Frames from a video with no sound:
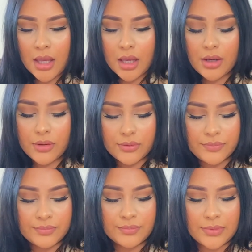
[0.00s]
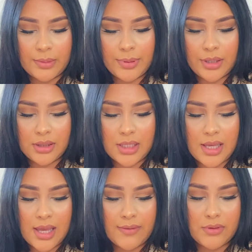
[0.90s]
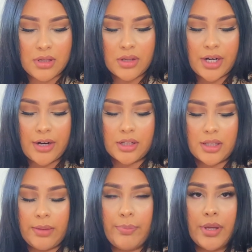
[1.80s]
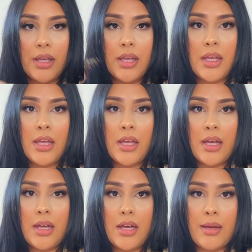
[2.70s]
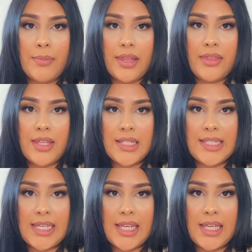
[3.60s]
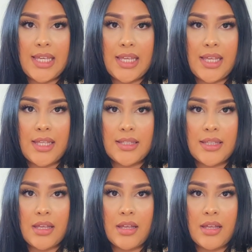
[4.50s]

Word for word: Oh, apparently I have another hair clip. Um, this is